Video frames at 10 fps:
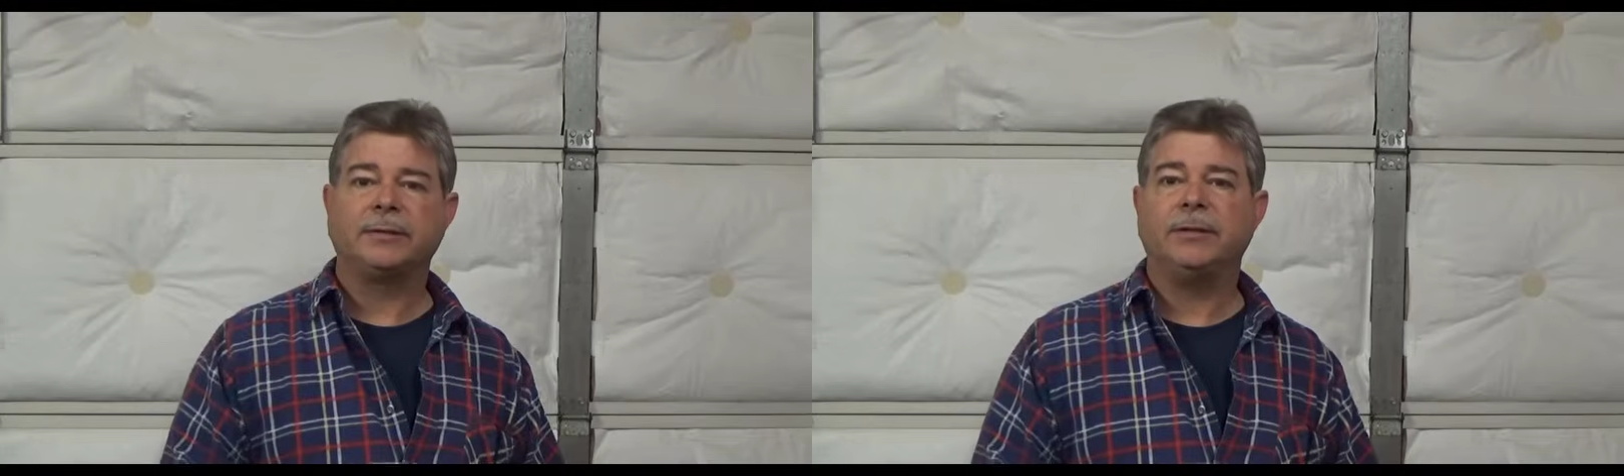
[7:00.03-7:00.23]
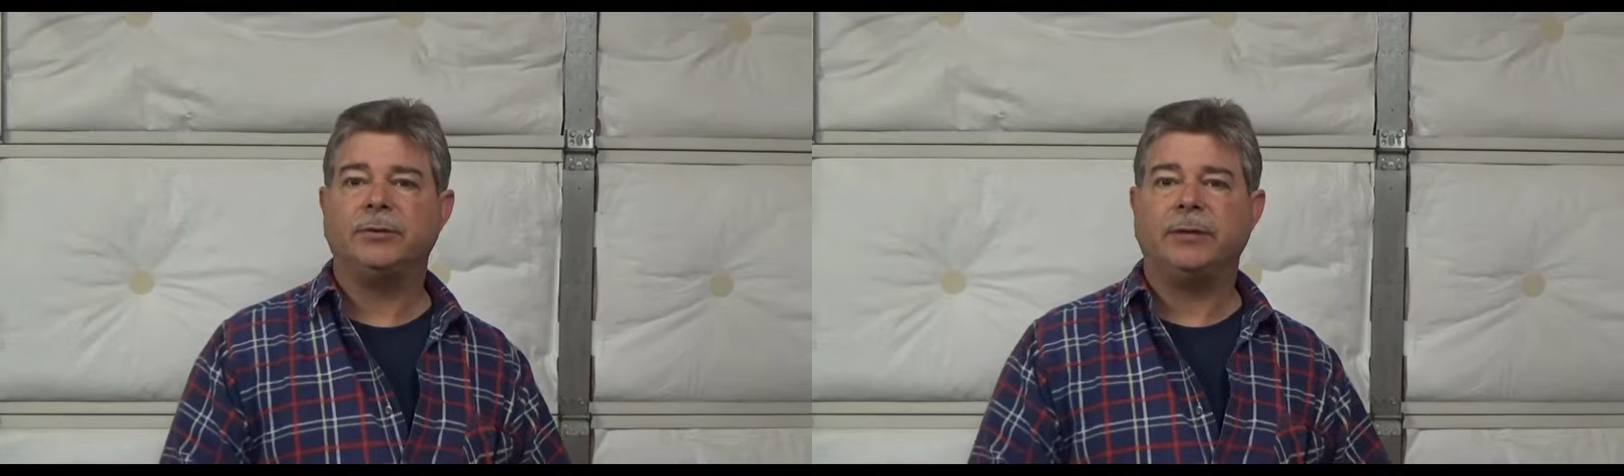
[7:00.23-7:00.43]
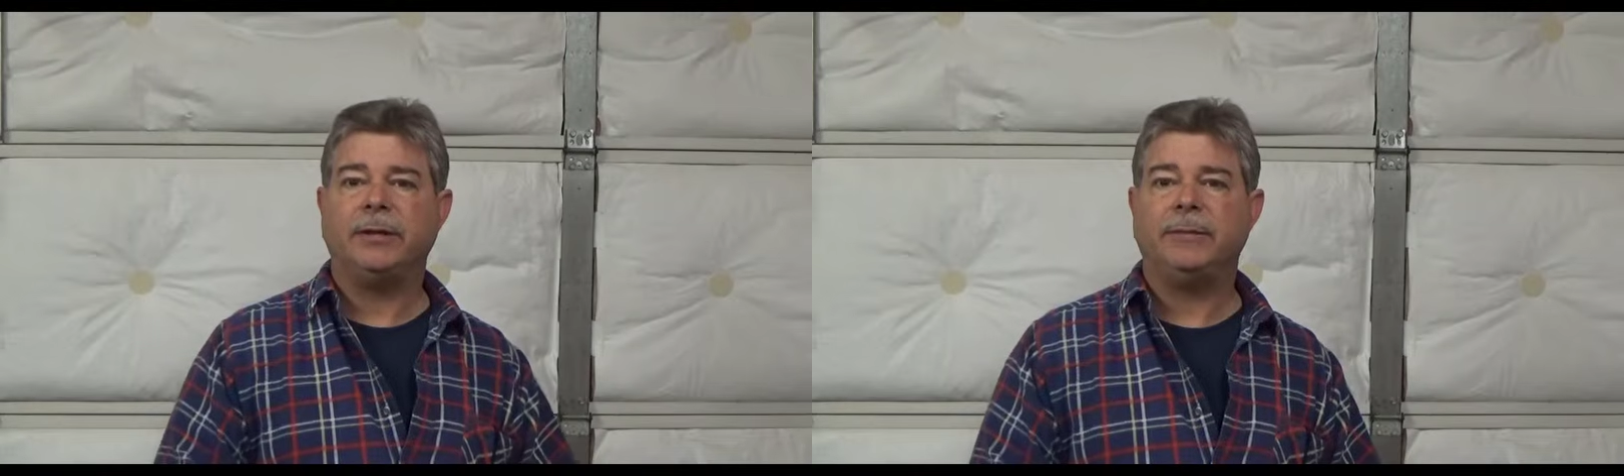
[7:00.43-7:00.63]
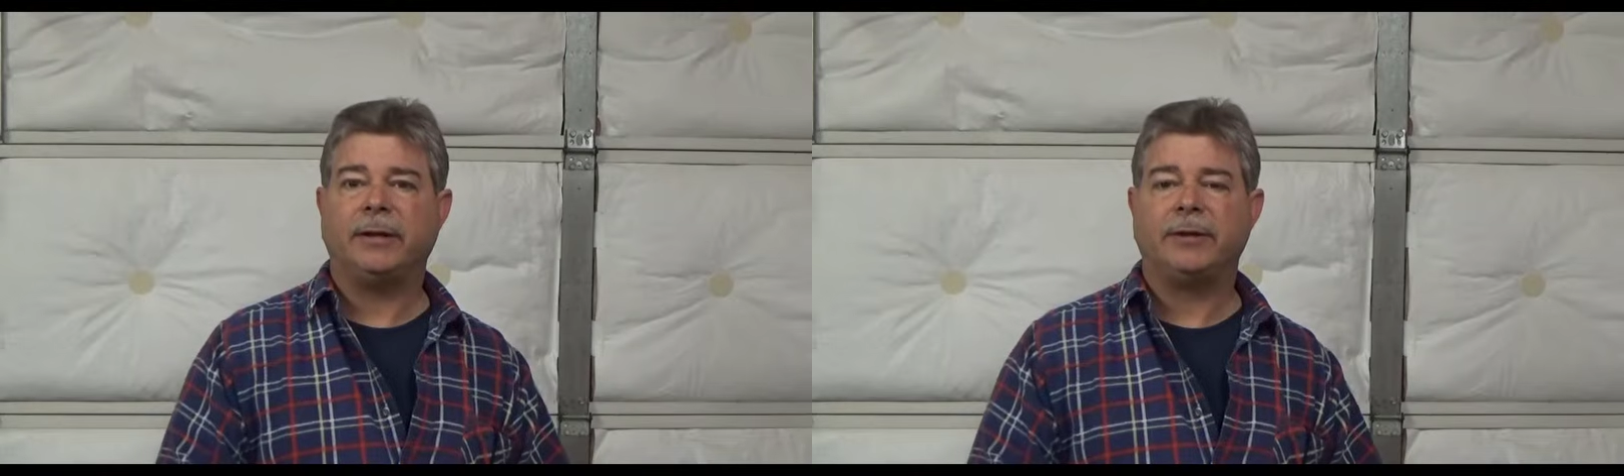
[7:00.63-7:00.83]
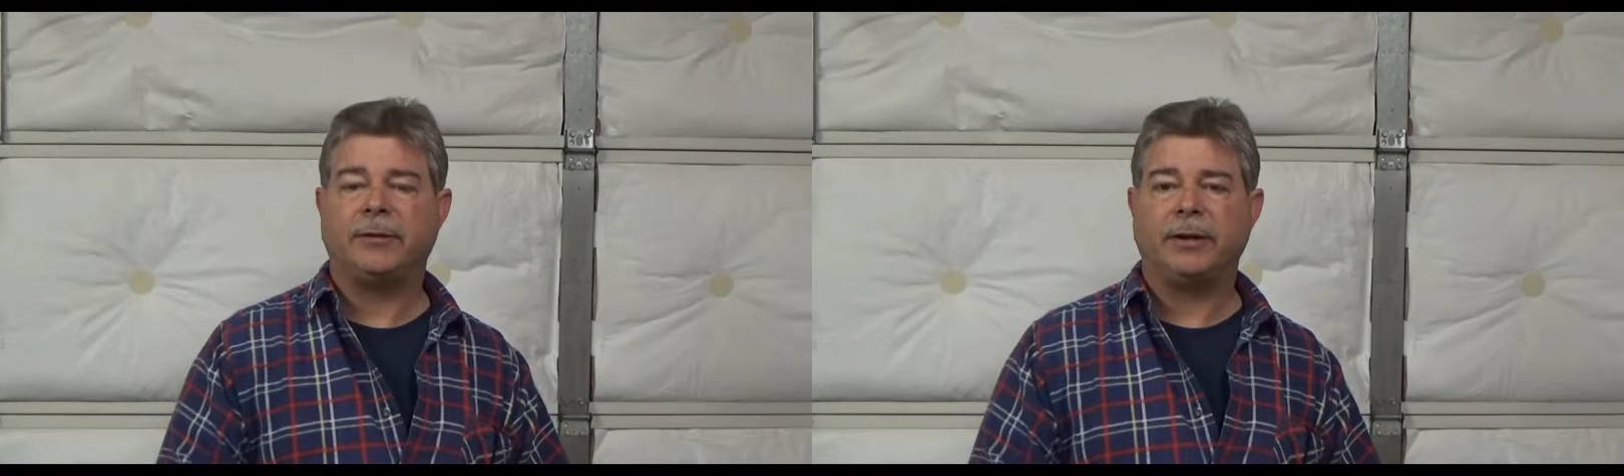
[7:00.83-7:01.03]
send you an
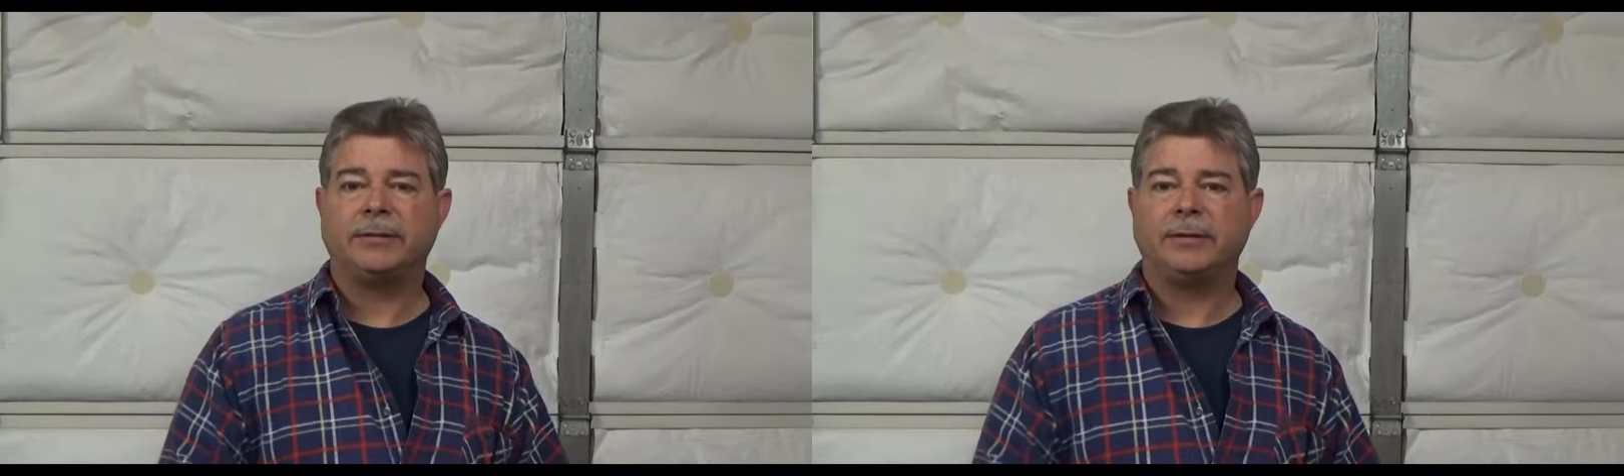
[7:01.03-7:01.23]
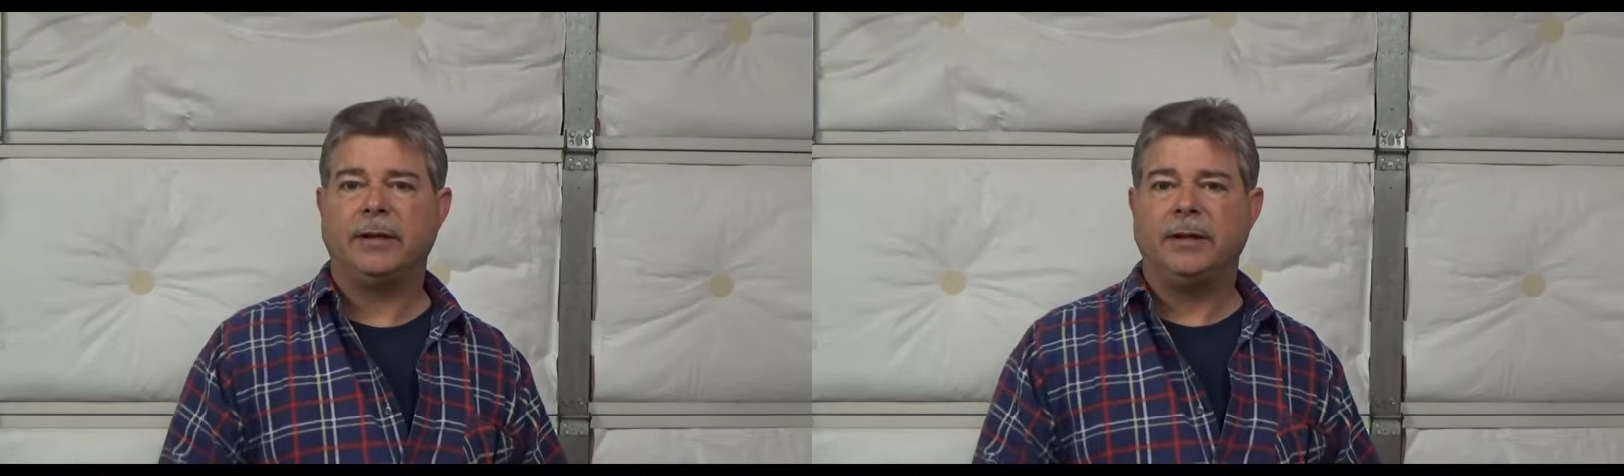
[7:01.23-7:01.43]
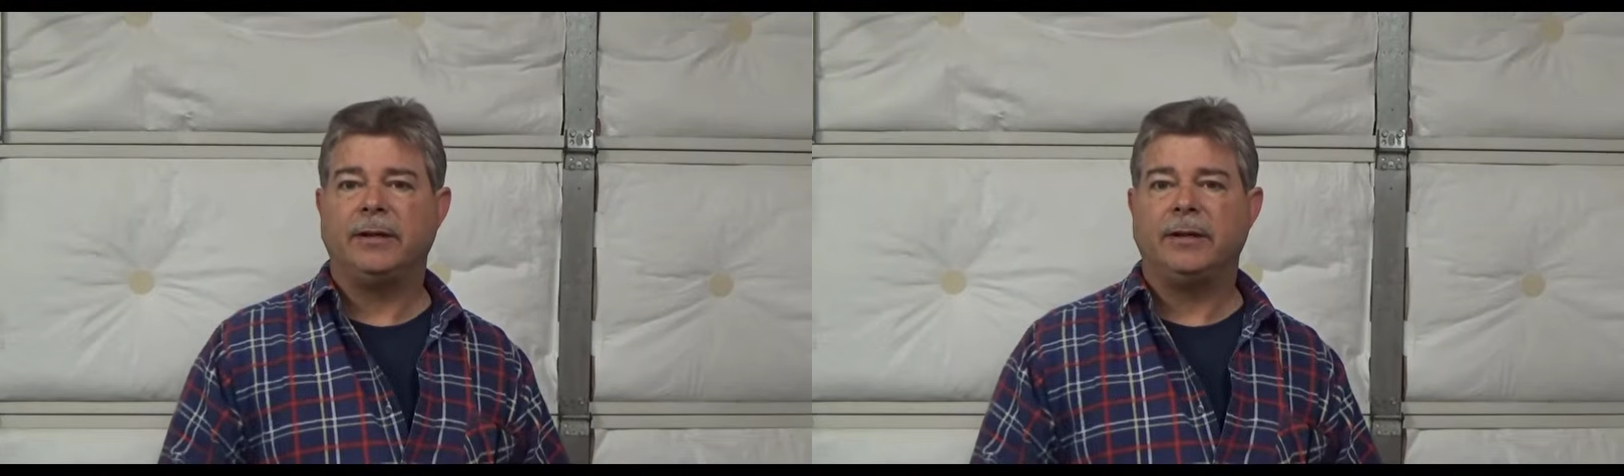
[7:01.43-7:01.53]
email address